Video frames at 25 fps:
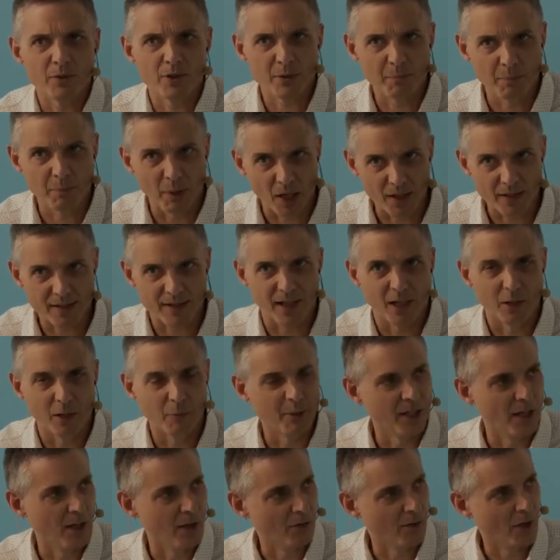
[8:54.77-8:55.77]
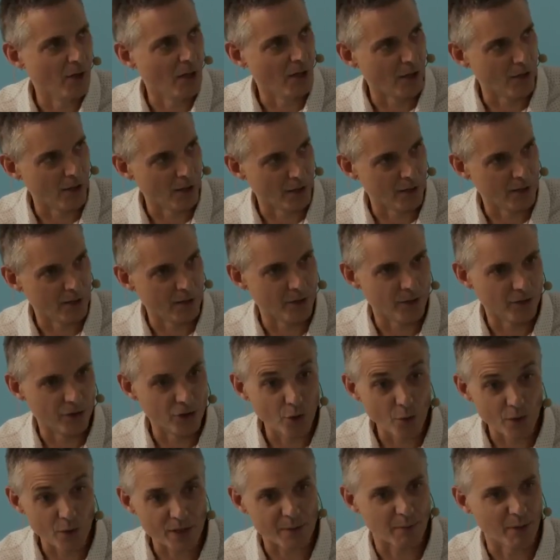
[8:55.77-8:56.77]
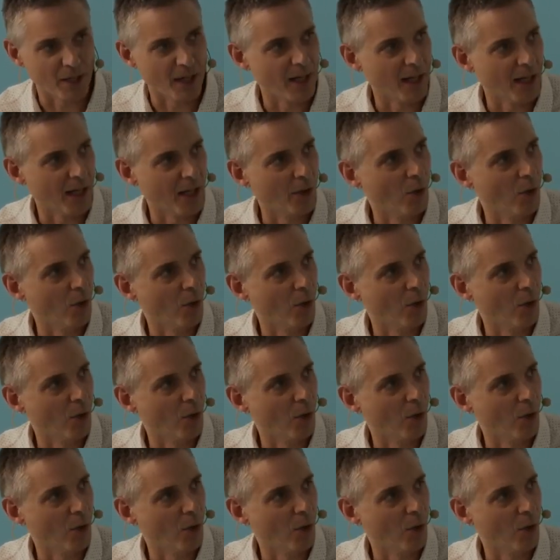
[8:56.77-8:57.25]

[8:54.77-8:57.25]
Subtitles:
Sparse LBL rather than USBL